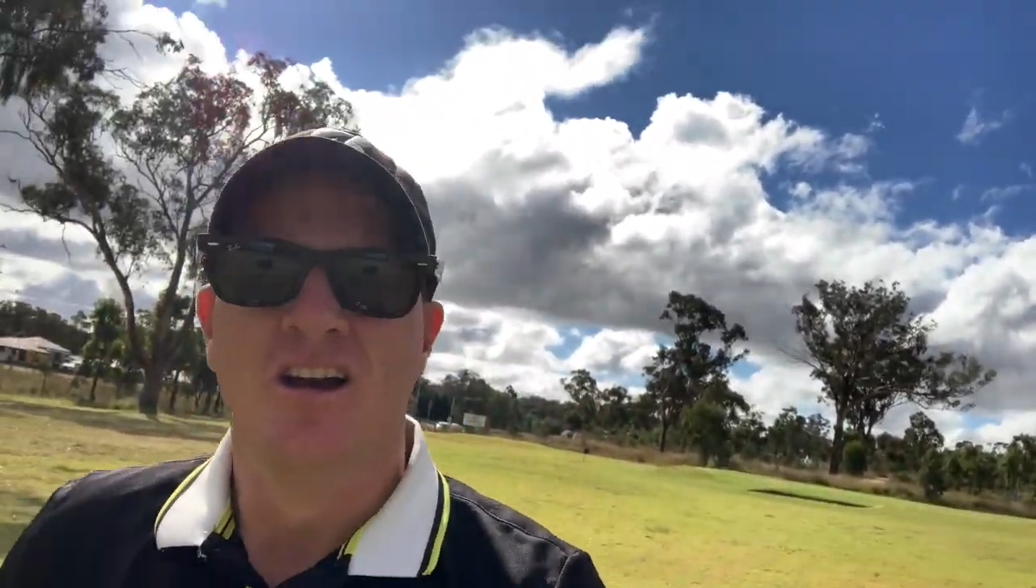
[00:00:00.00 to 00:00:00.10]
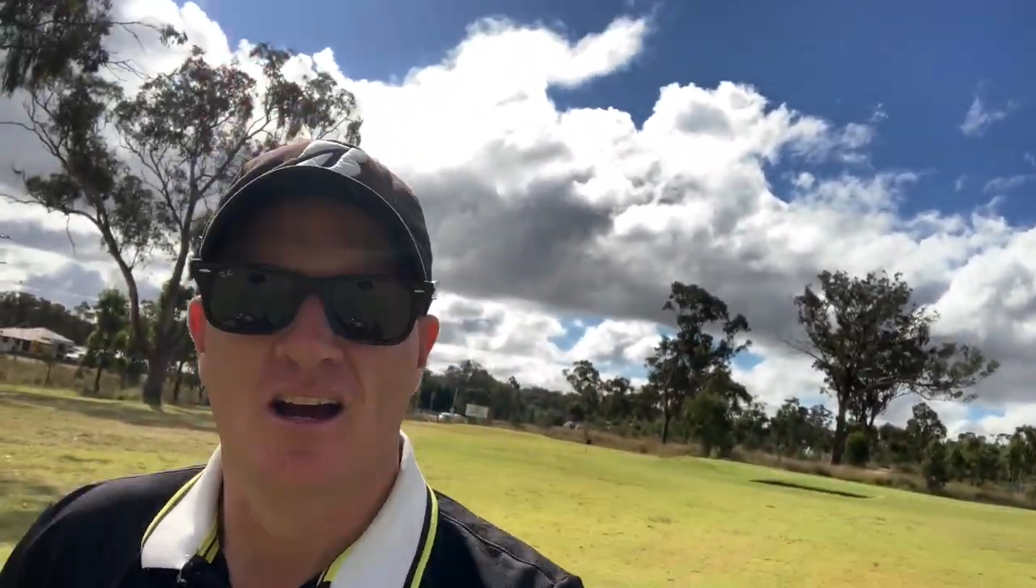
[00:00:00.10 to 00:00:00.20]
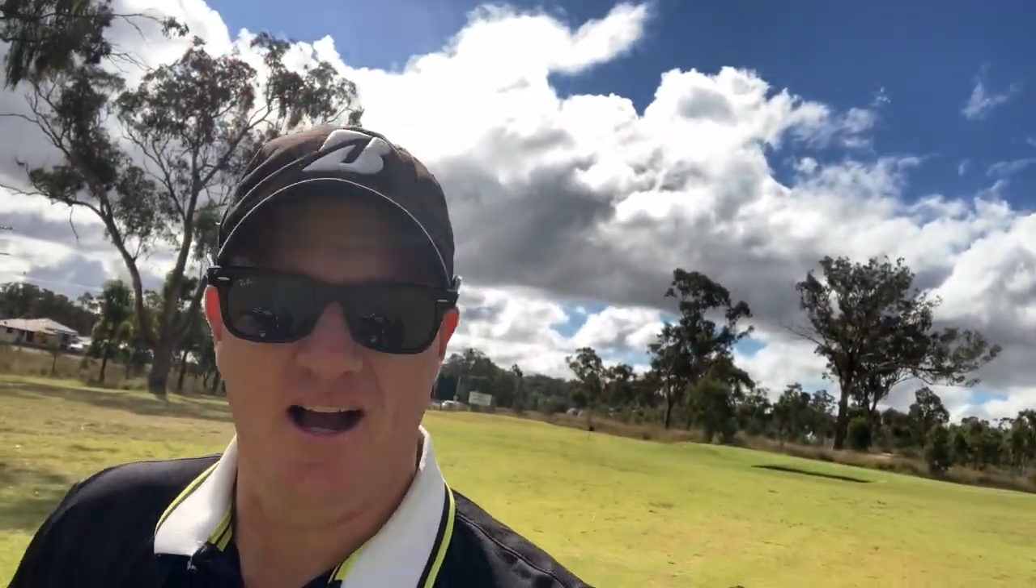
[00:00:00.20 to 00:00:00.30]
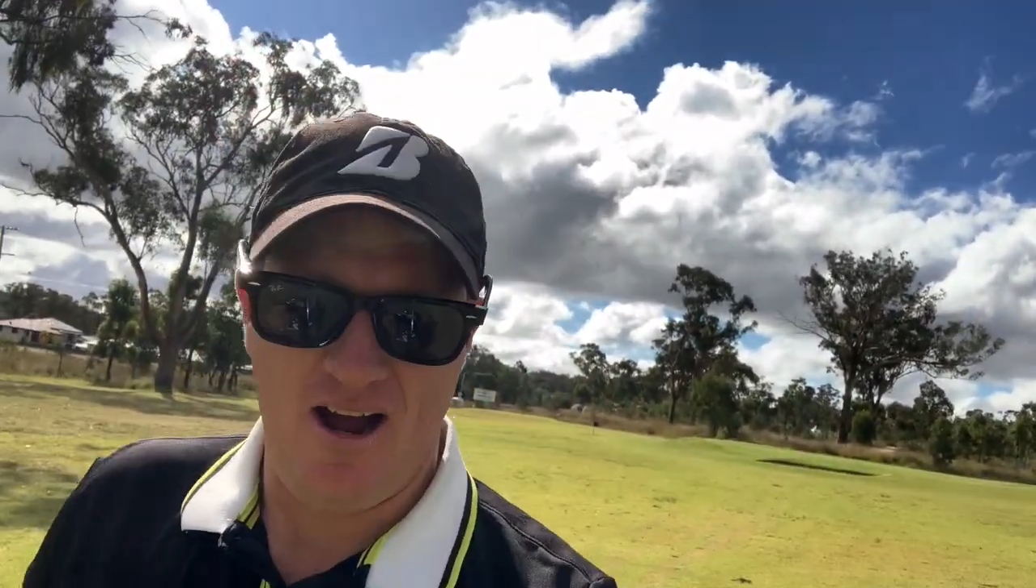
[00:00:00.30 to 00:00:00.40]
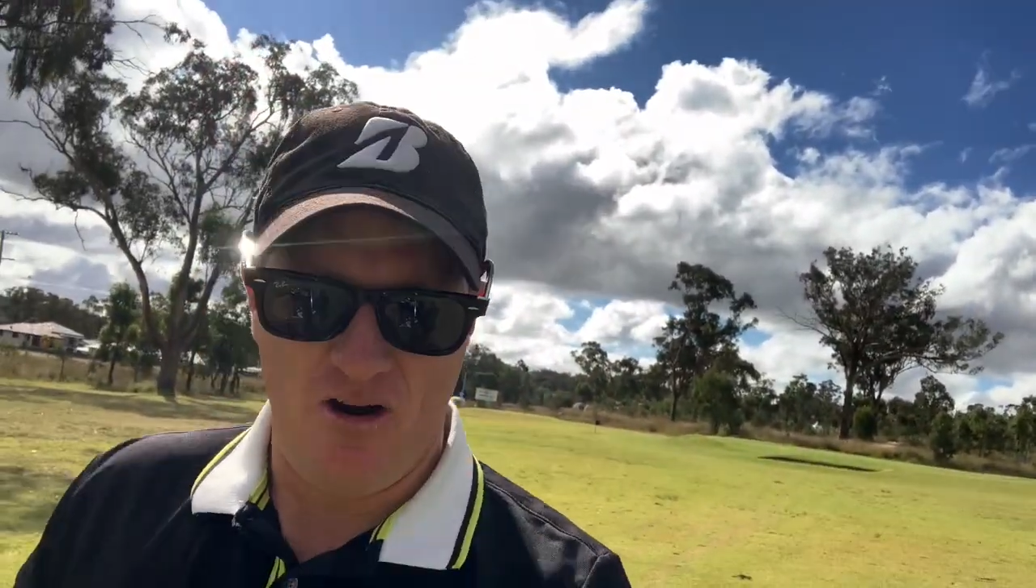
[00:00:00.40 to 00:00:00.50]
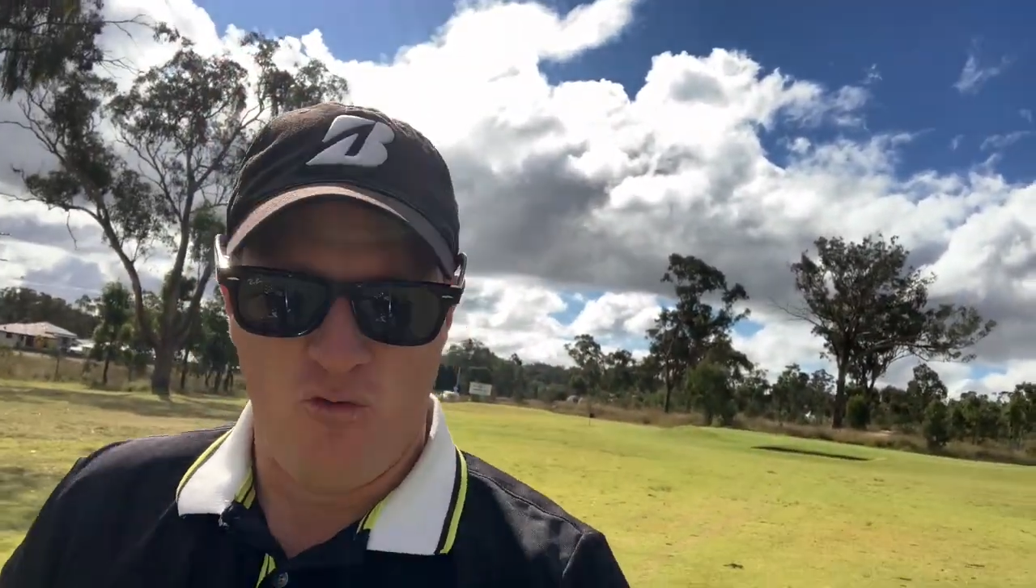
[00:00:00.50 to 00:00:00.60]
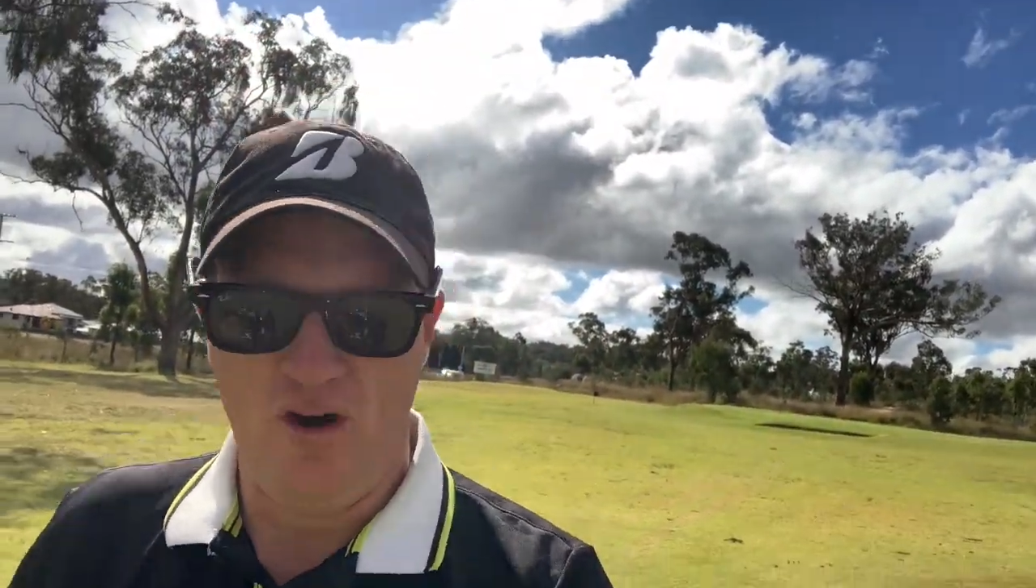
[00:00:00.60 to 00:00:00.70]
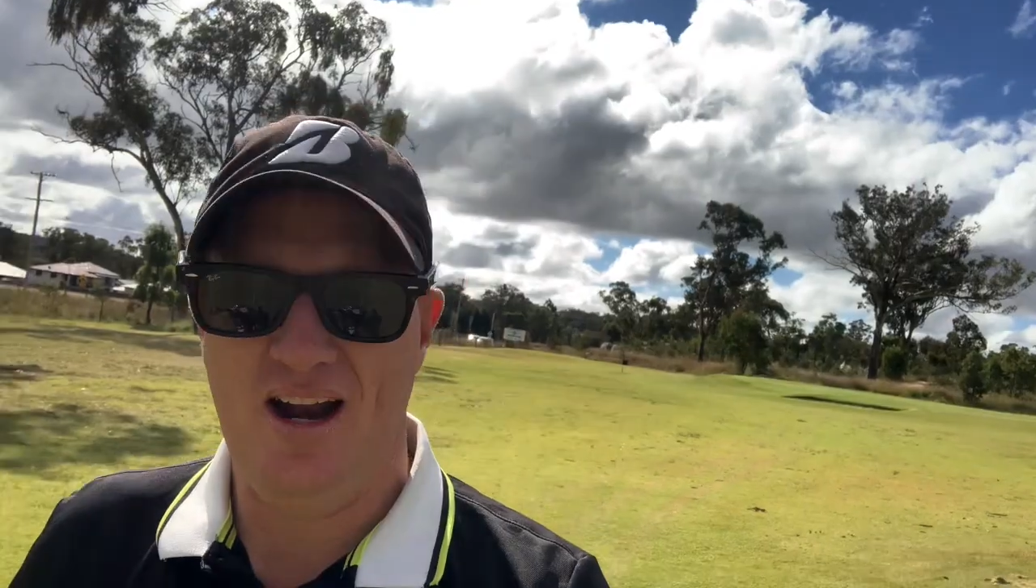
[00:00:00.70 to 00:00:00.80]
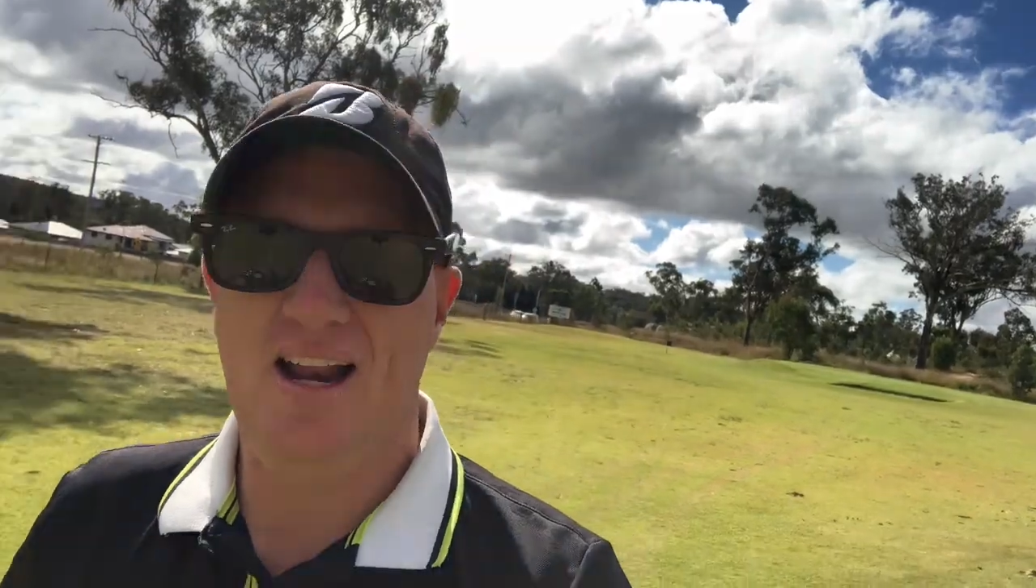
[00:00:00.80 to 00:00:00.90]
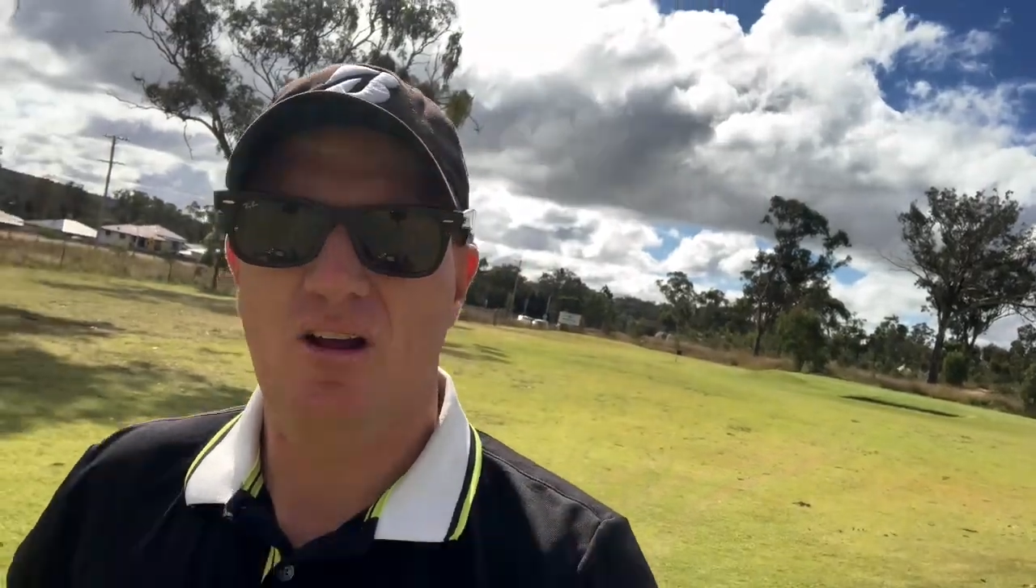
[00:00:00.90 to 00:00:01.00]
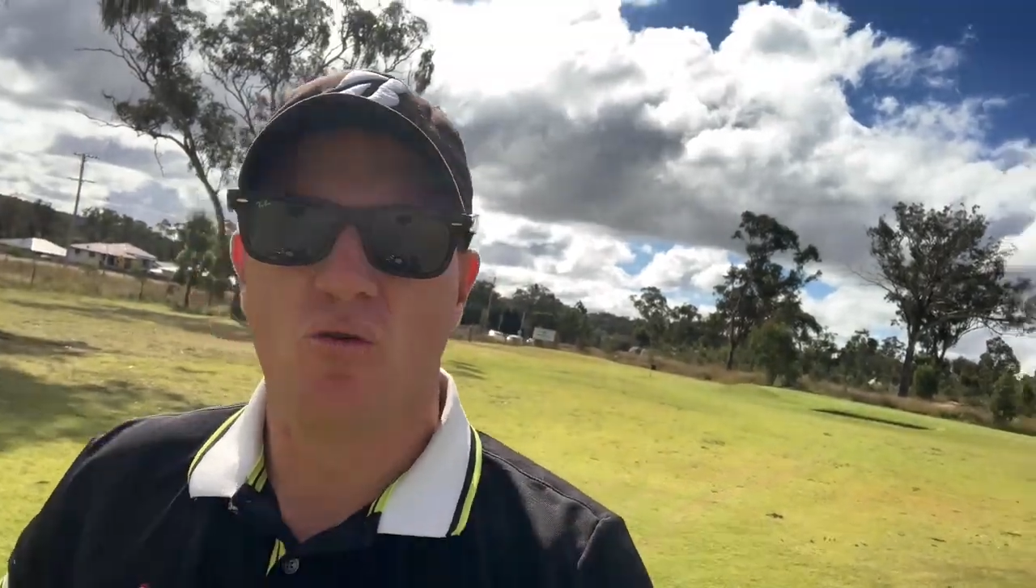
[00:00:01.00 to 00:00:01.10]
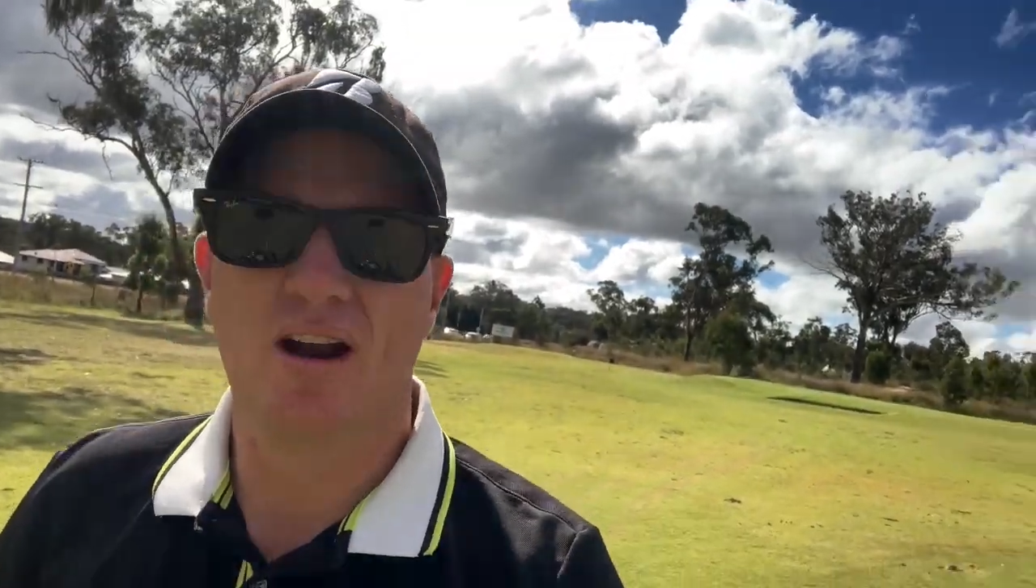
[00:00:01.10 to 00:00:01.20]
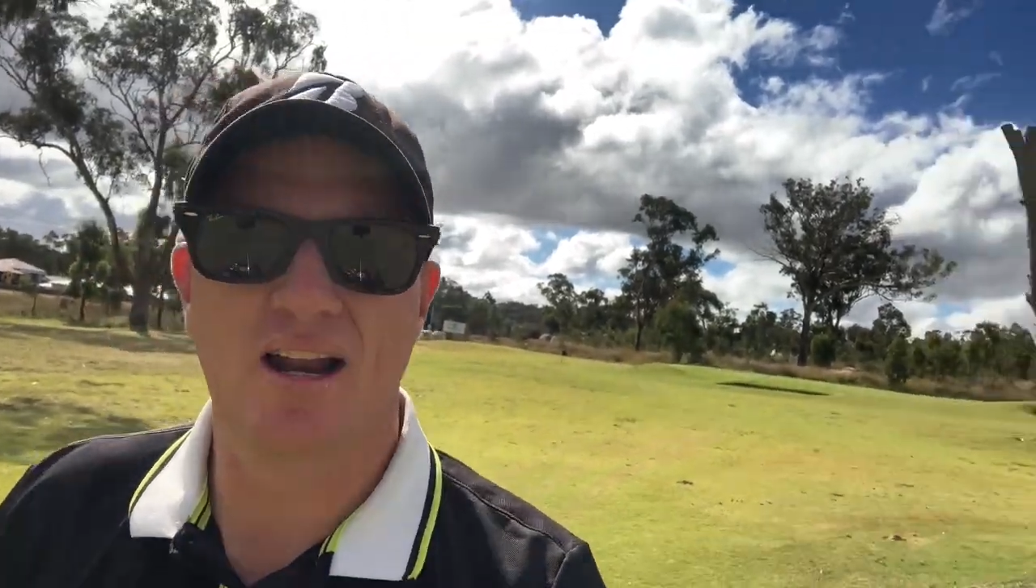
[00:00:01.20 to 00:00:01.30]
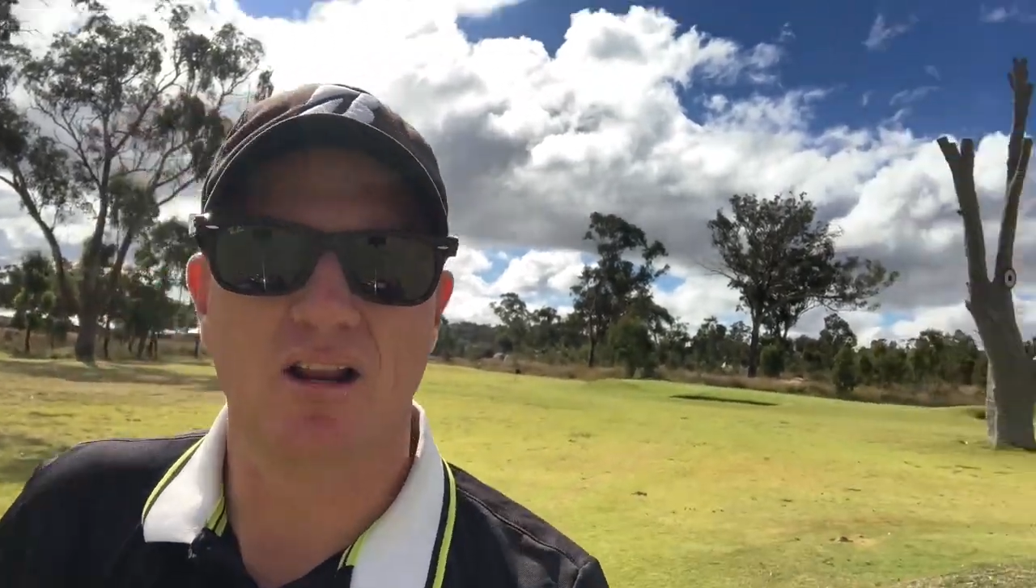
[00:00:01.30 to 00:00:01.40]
really